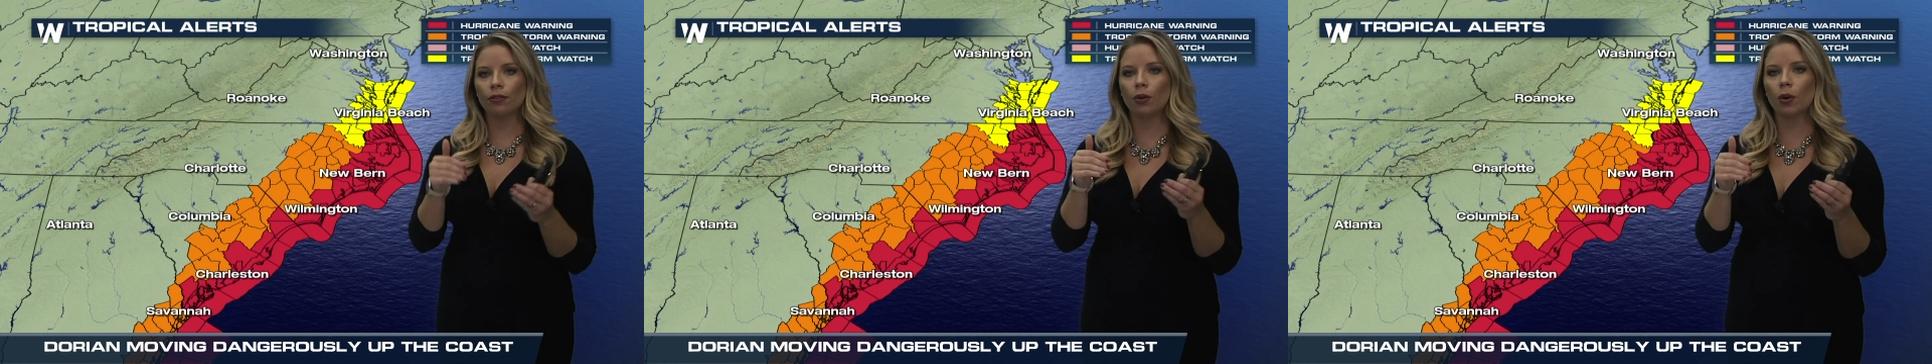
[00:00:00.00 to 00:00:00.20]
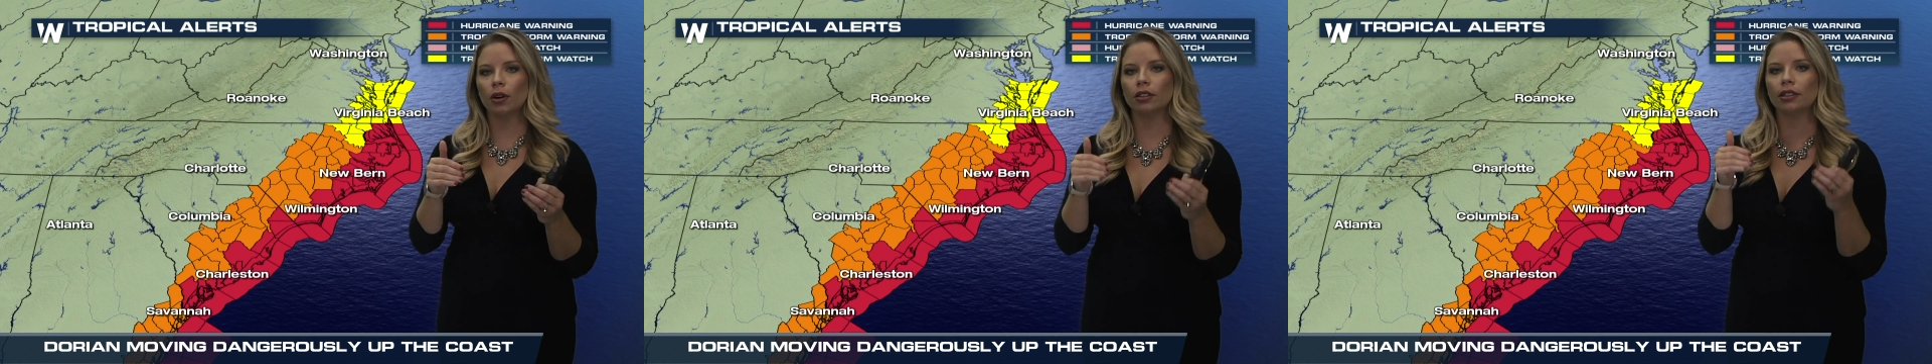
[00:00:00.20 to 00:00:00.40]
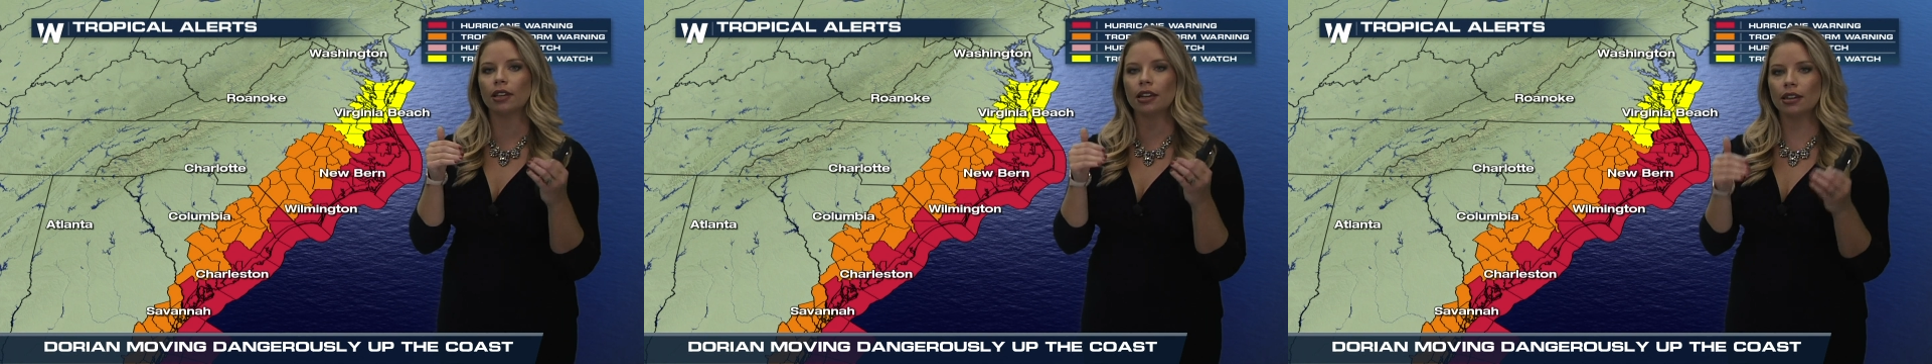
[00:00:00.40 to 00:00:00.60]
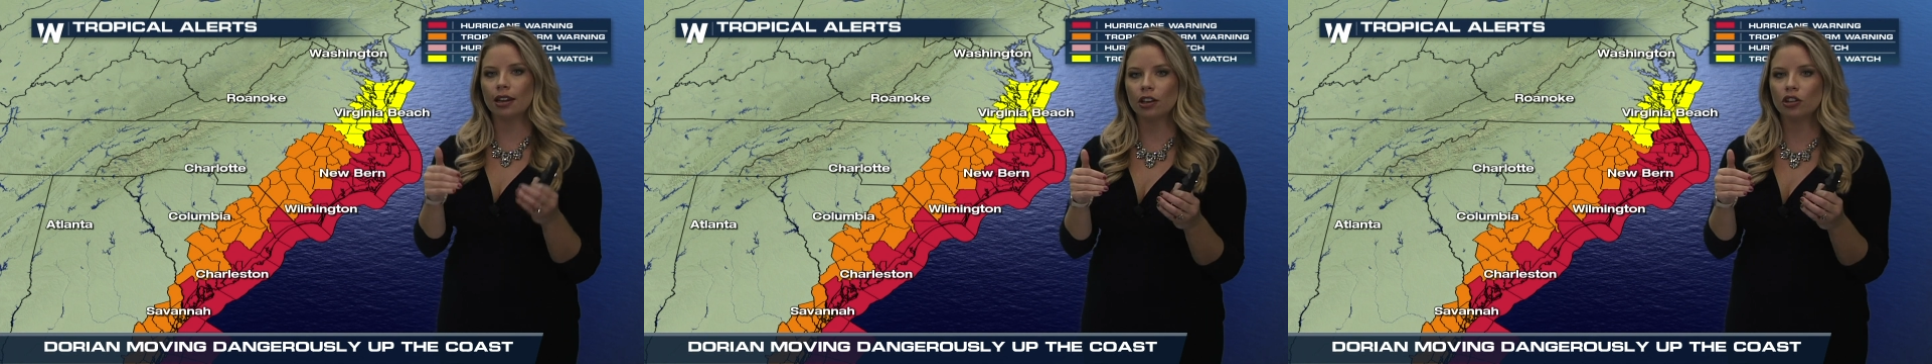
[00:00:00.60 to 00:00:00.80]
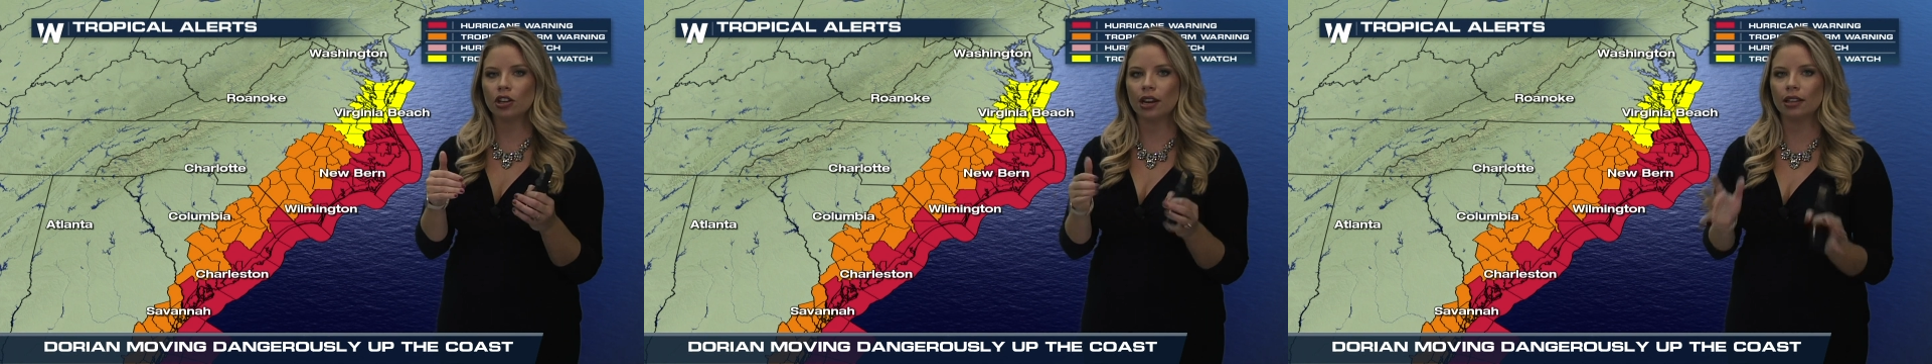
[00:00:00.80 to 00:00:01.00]
force
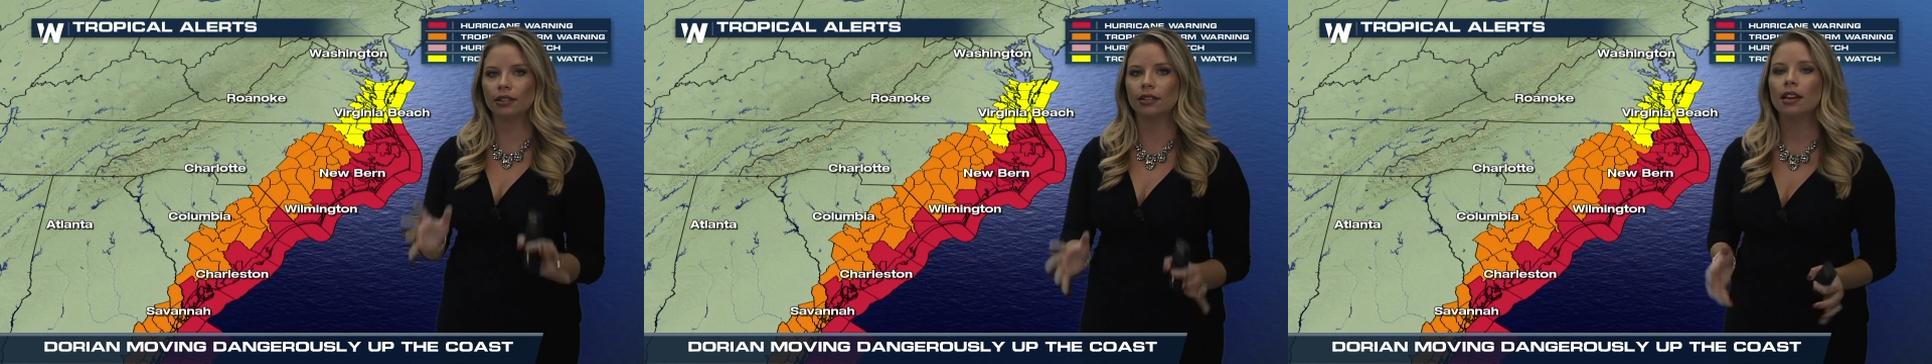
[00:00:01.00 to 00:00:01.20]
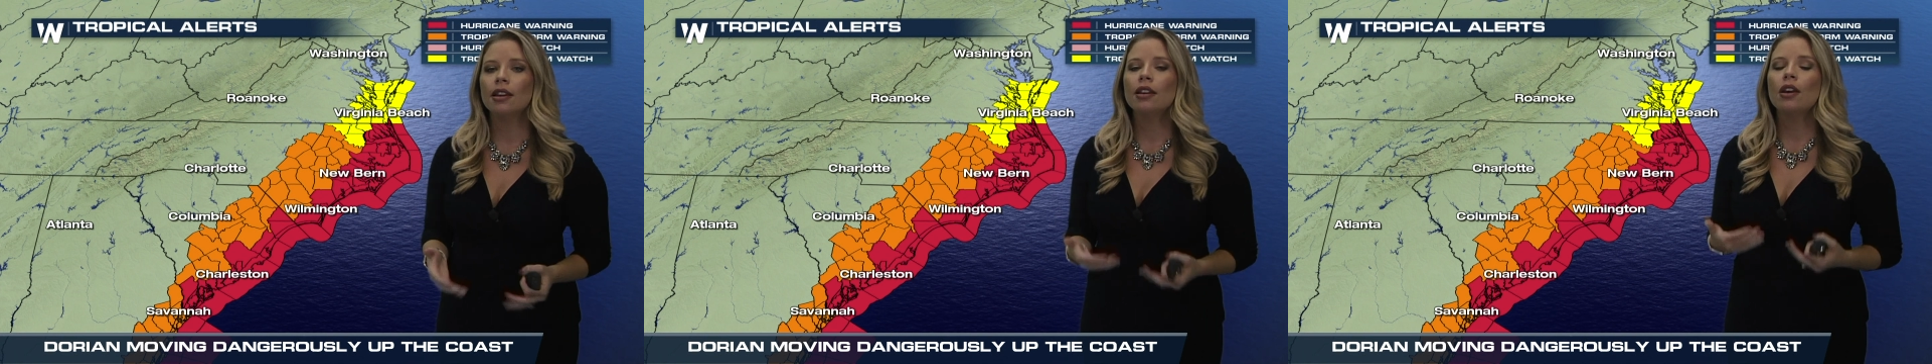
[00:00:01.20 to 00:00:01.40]
conditions